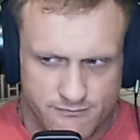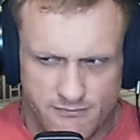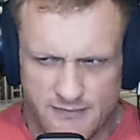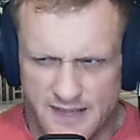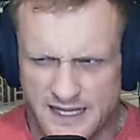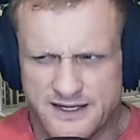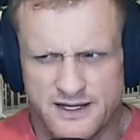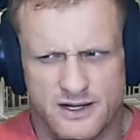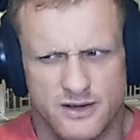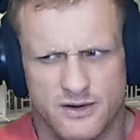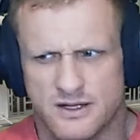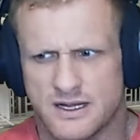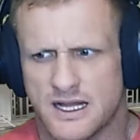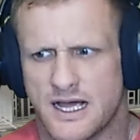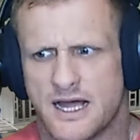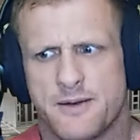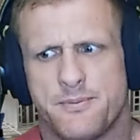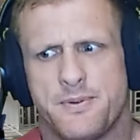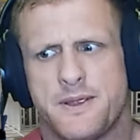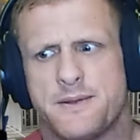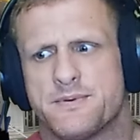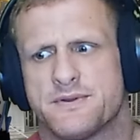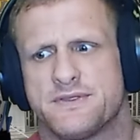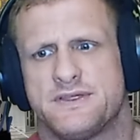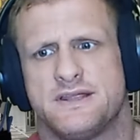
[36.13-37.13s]
I know a lot of
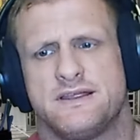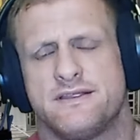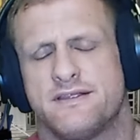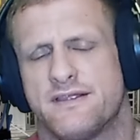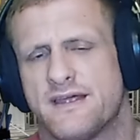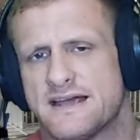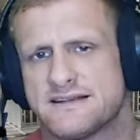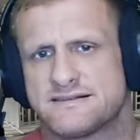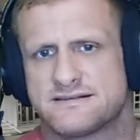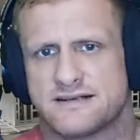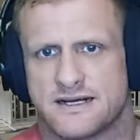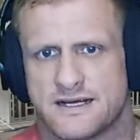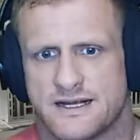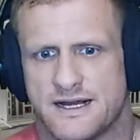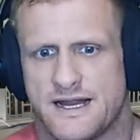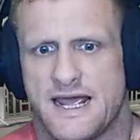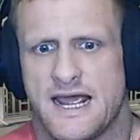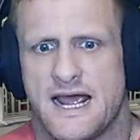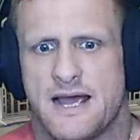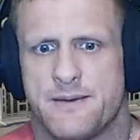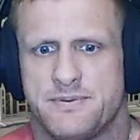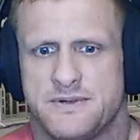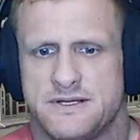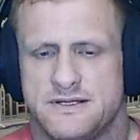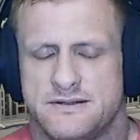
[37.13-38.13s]
people think that's not going to
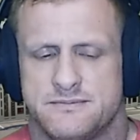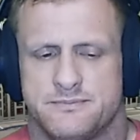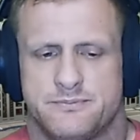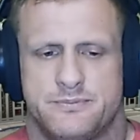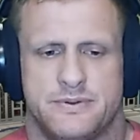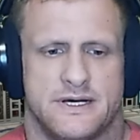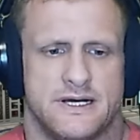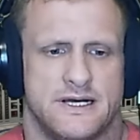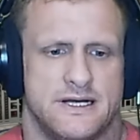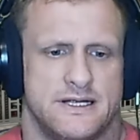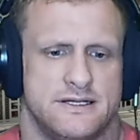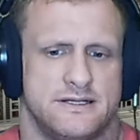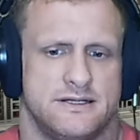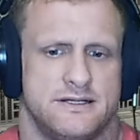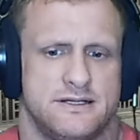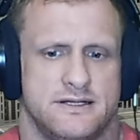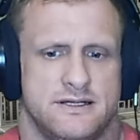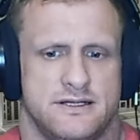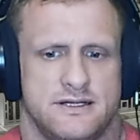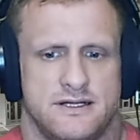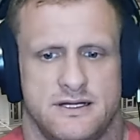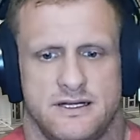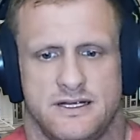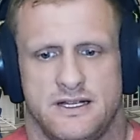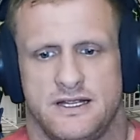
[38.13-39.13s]
happen, but
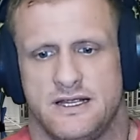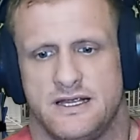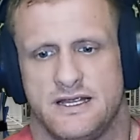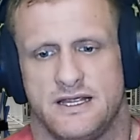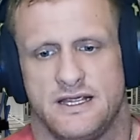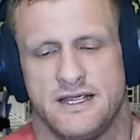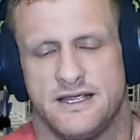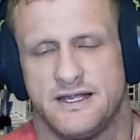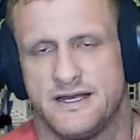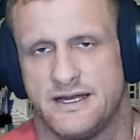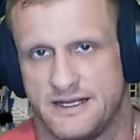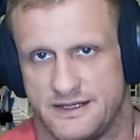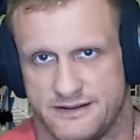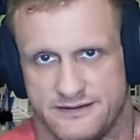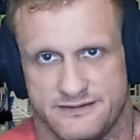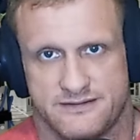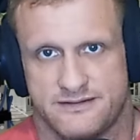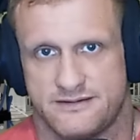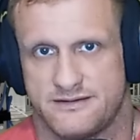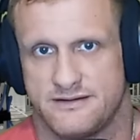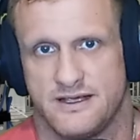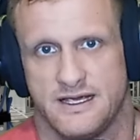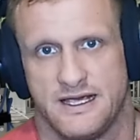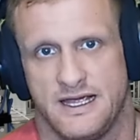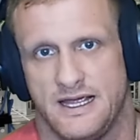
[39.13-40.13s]
it
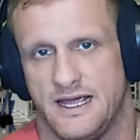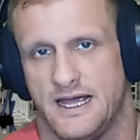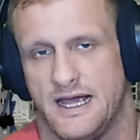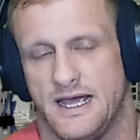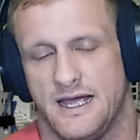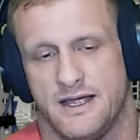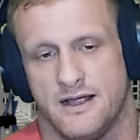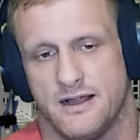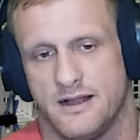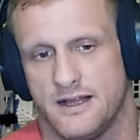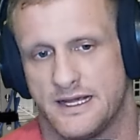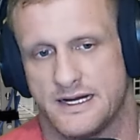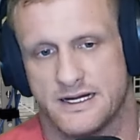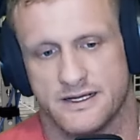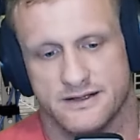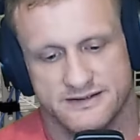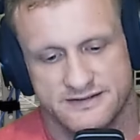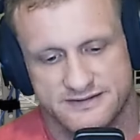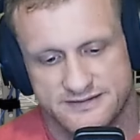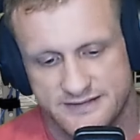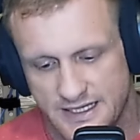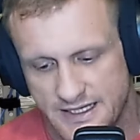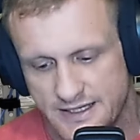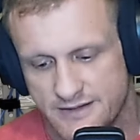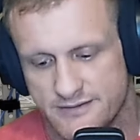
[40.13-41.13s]
is. I'll
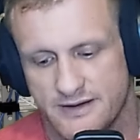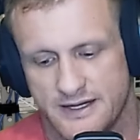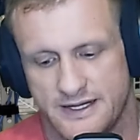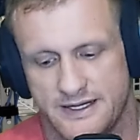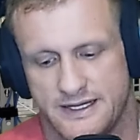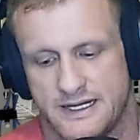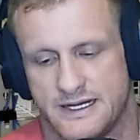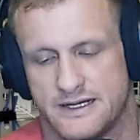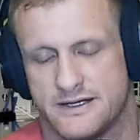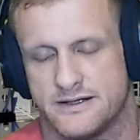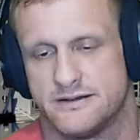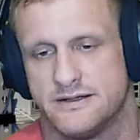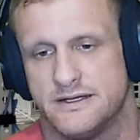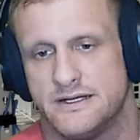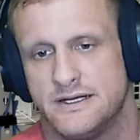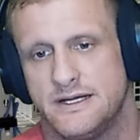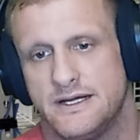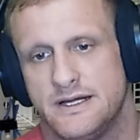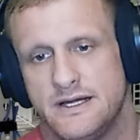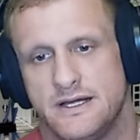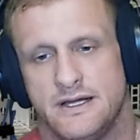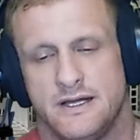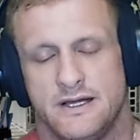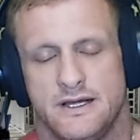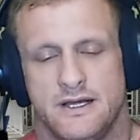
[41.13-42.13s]
say it right now,
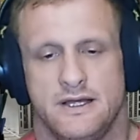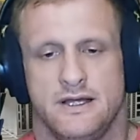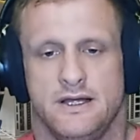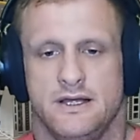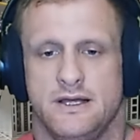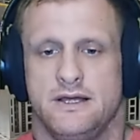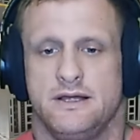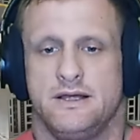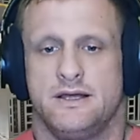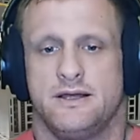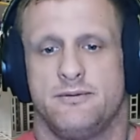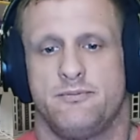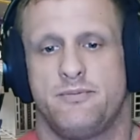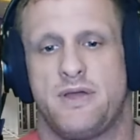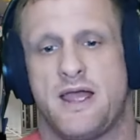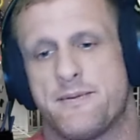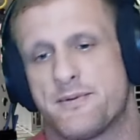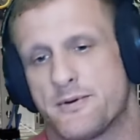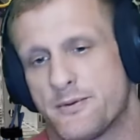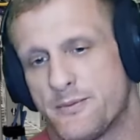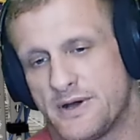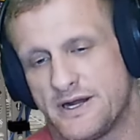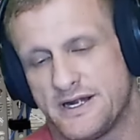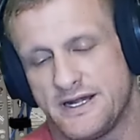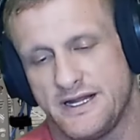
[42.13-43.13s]

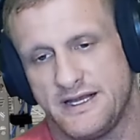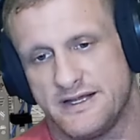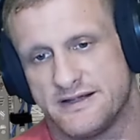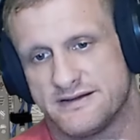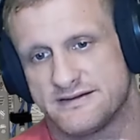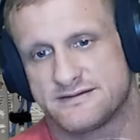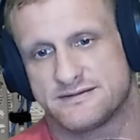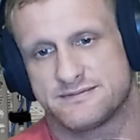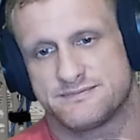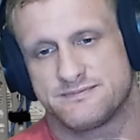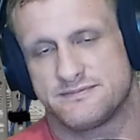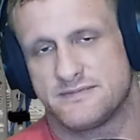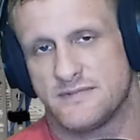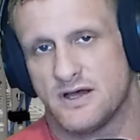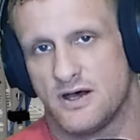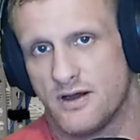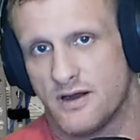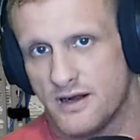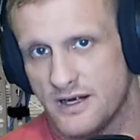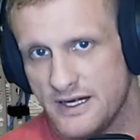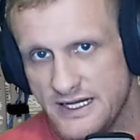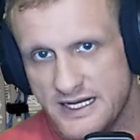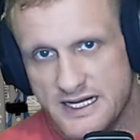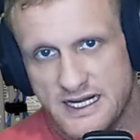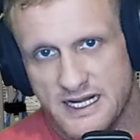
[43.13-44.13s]
paper money is
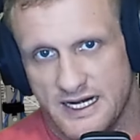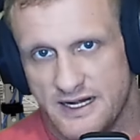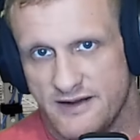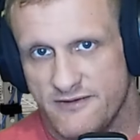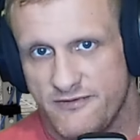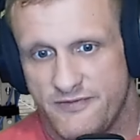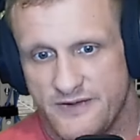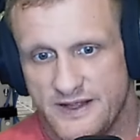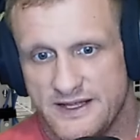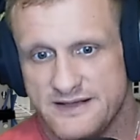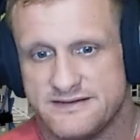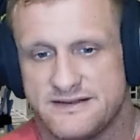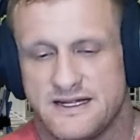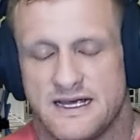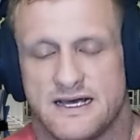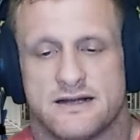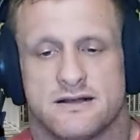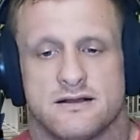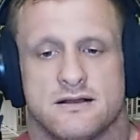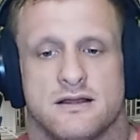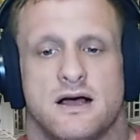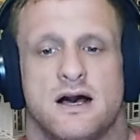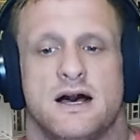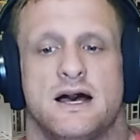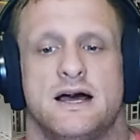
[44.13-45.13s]
already kind of phased out a
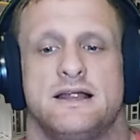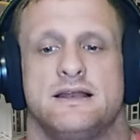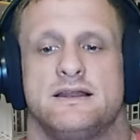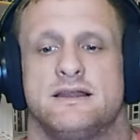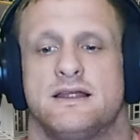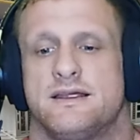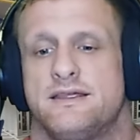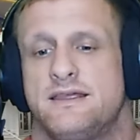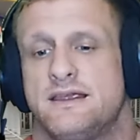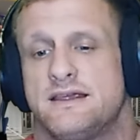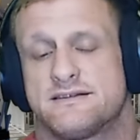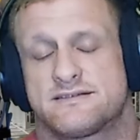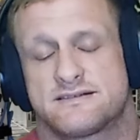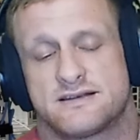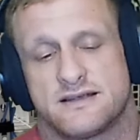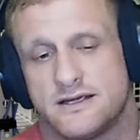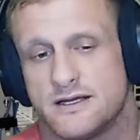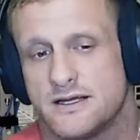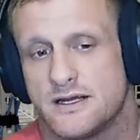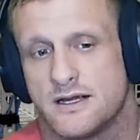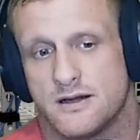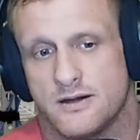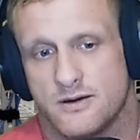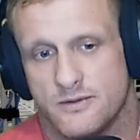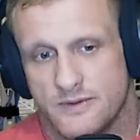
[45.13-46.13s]
lot. I think it's going
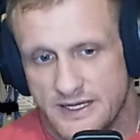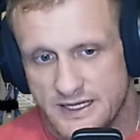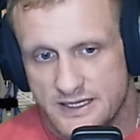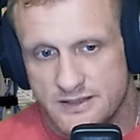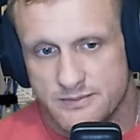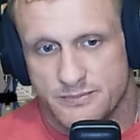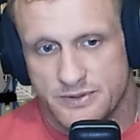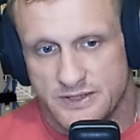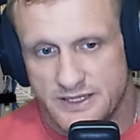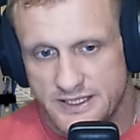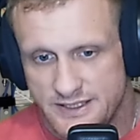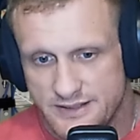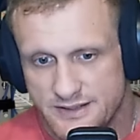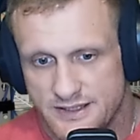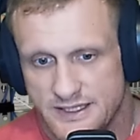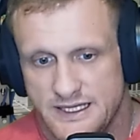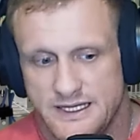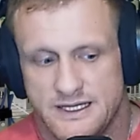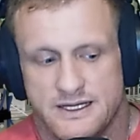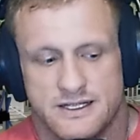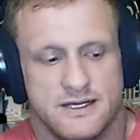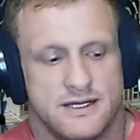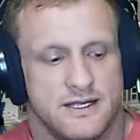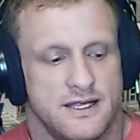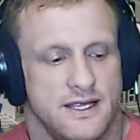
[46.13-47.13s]
to go away
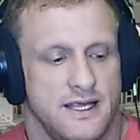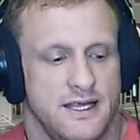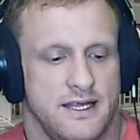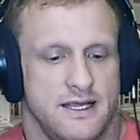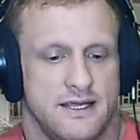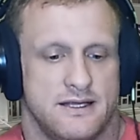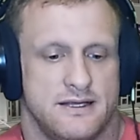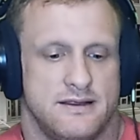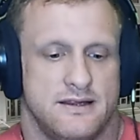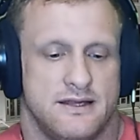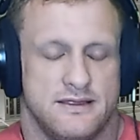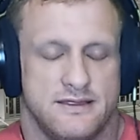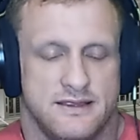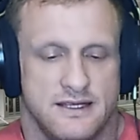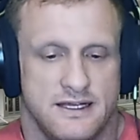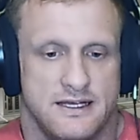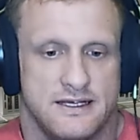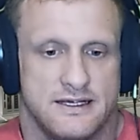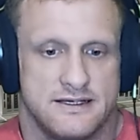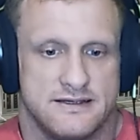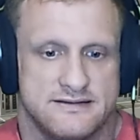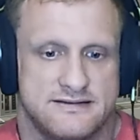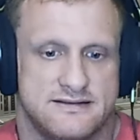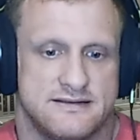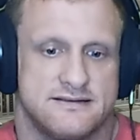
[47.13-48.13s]
completely. And the thing
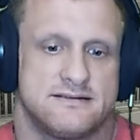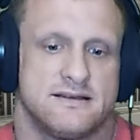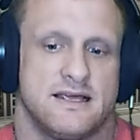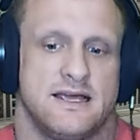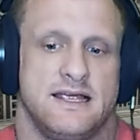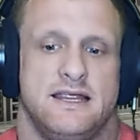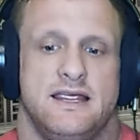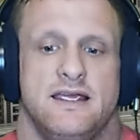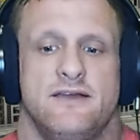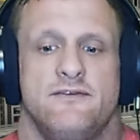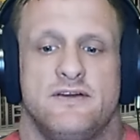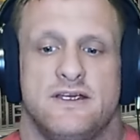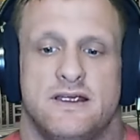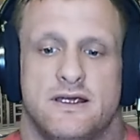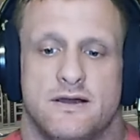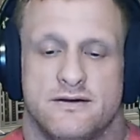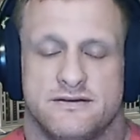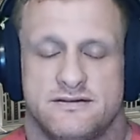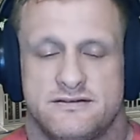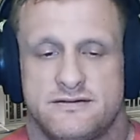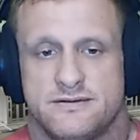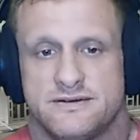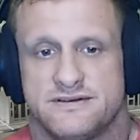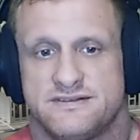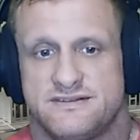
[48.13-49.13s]
is like, if it
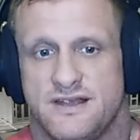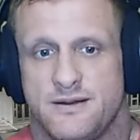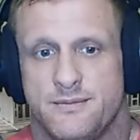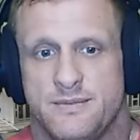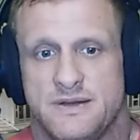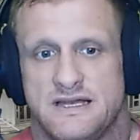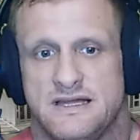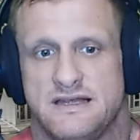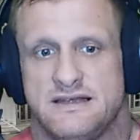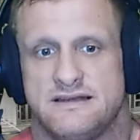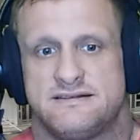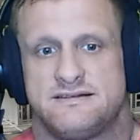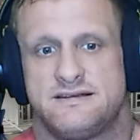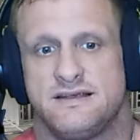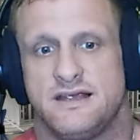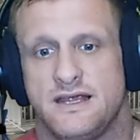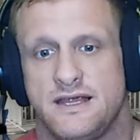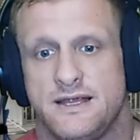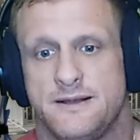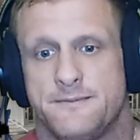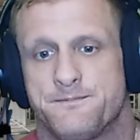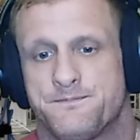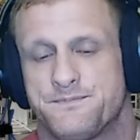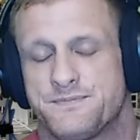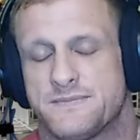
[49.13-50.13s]
goes to a CBDC